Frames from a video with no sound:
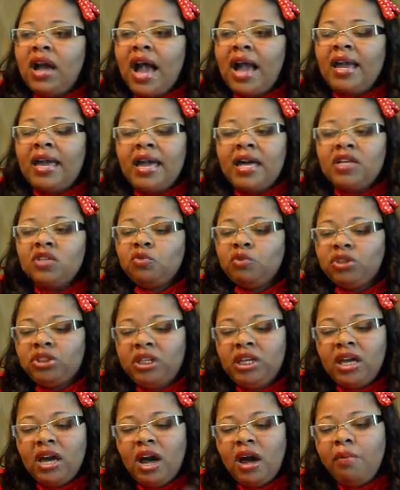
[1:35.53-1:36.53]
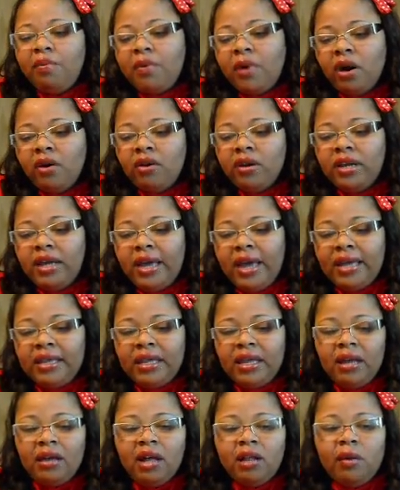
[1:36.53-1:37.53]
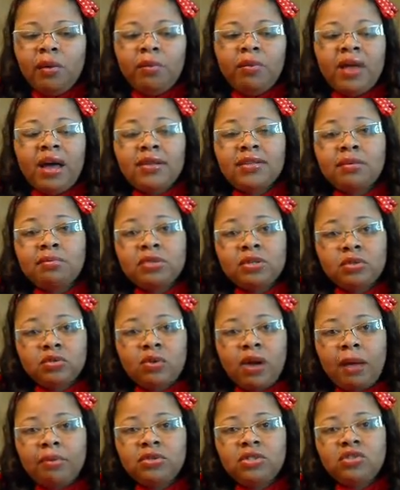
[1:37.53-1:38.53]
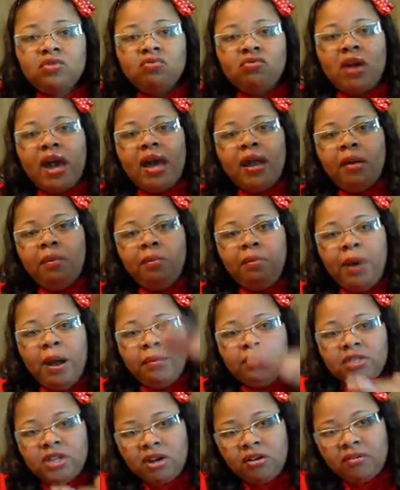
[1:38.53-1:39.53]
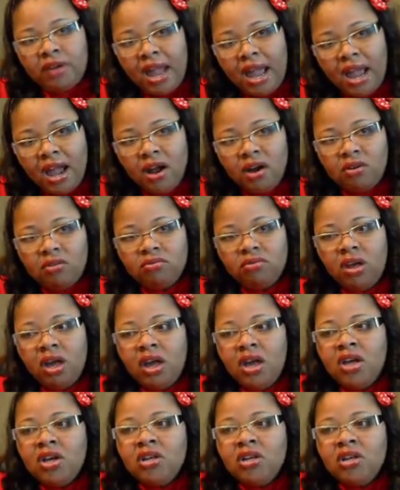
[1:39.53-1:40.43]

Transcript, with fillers: I guess when she uploaded it and then other people else I'm subscribed to kind of bumped her down.